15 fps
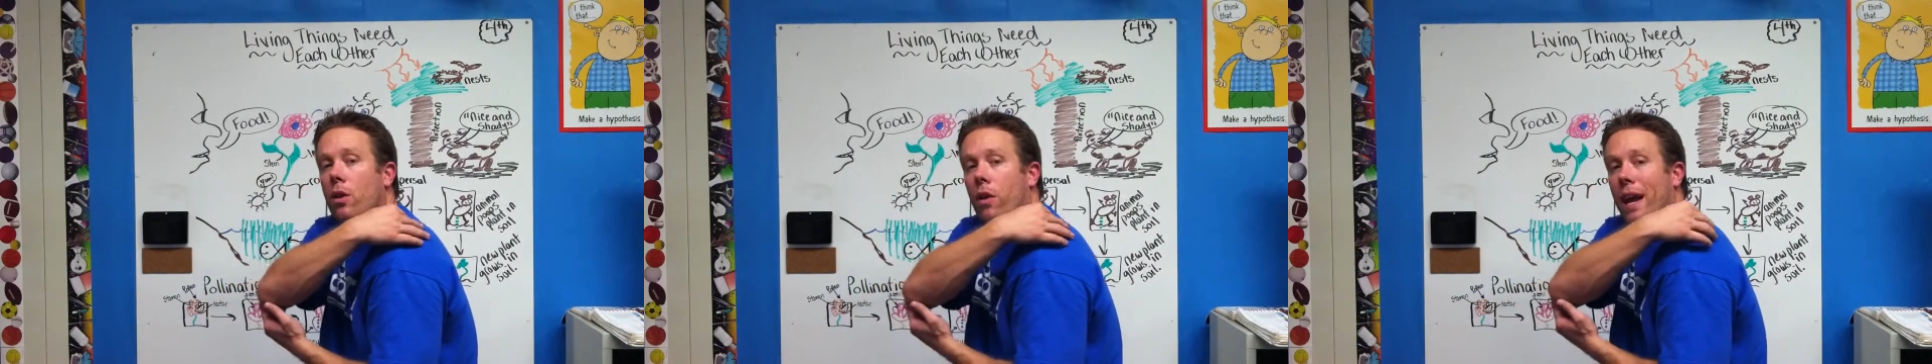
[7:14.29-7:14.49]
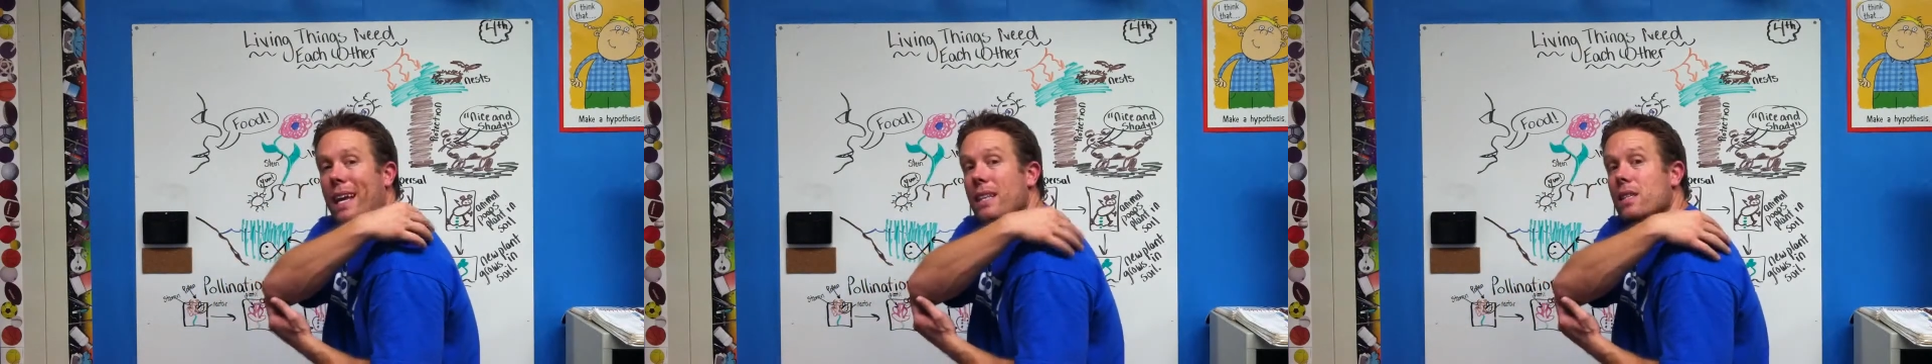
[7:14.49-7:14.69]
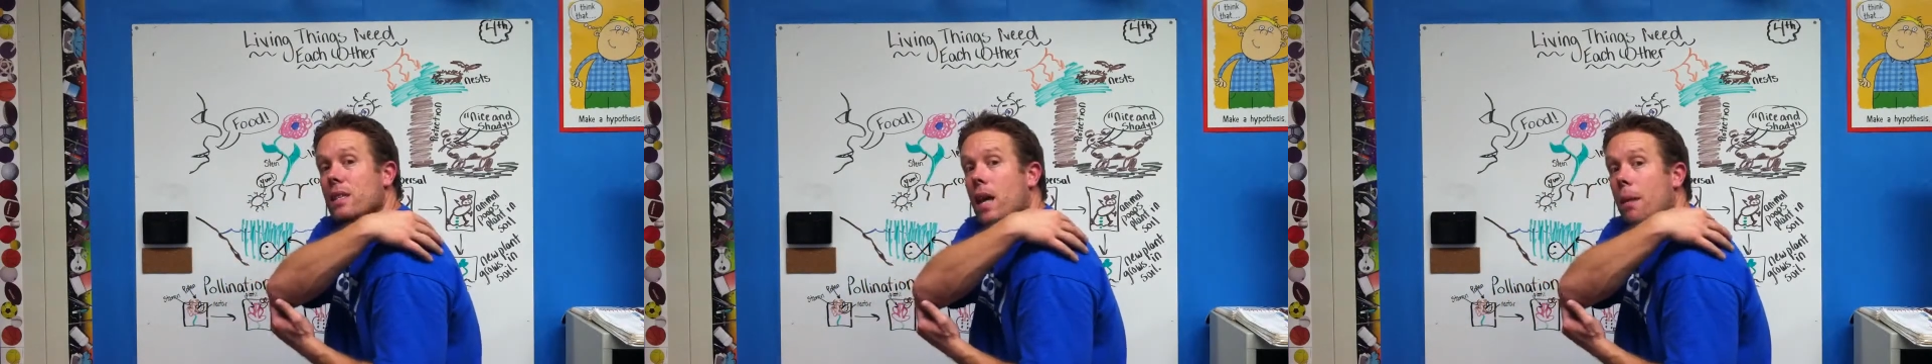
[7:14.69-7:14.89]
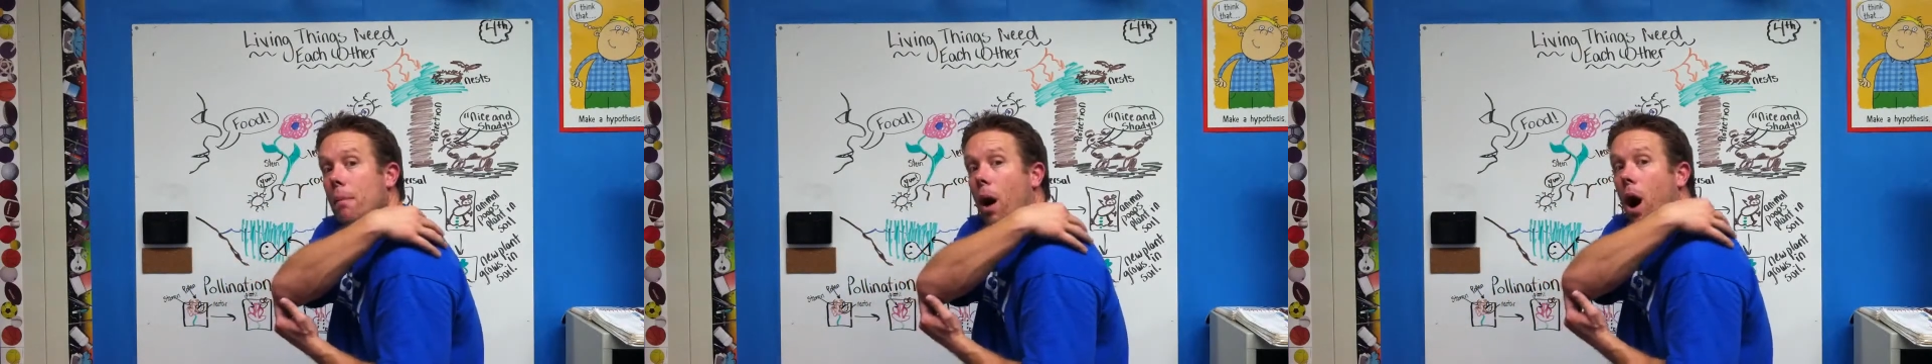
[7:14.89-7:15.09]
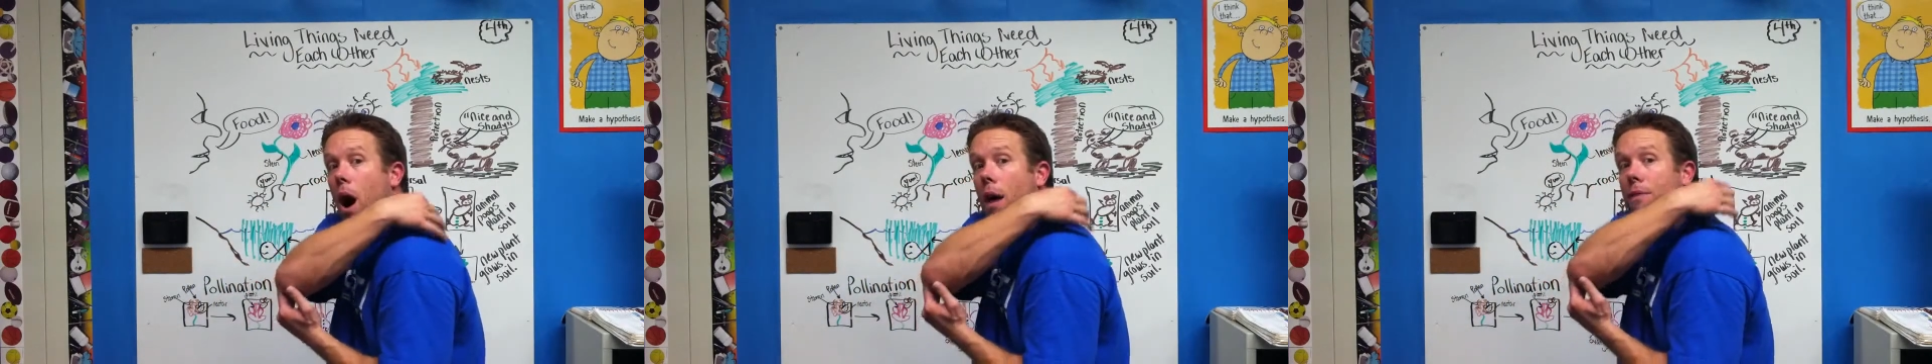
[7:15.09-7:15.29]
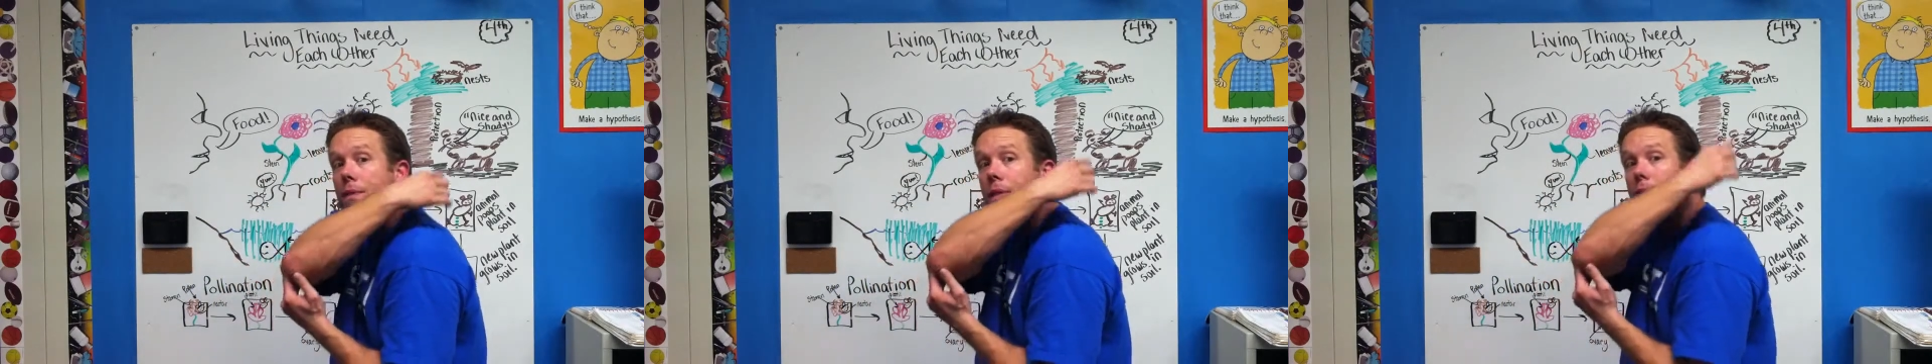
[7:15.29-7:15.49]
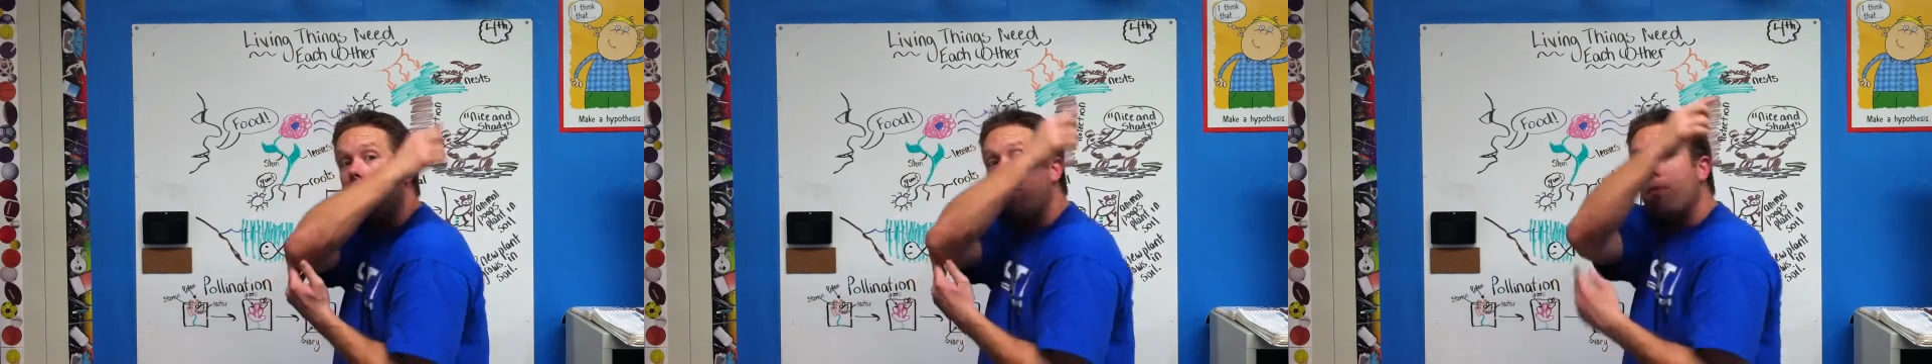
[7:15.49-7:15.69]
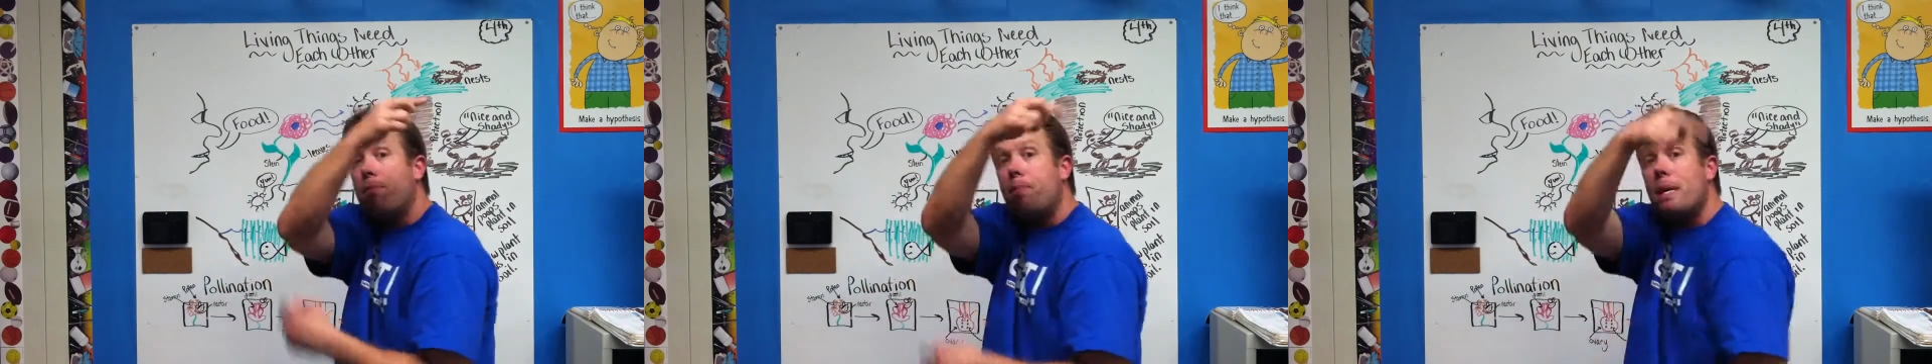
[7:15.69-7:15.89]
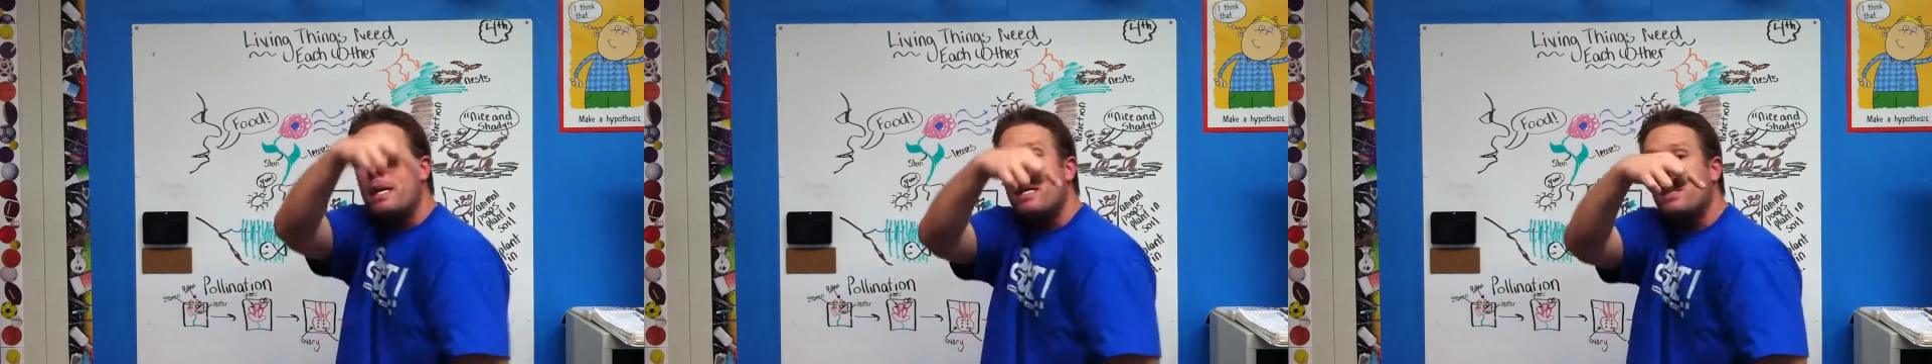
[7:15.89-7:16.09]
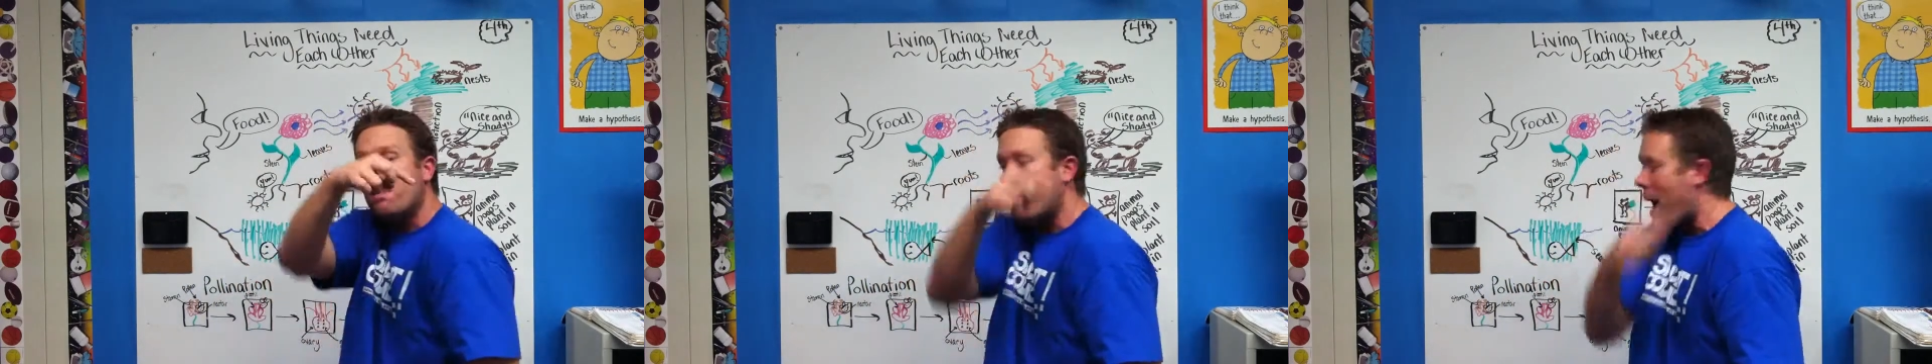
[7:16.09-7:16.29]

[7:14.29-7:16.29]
grains come off of the bee's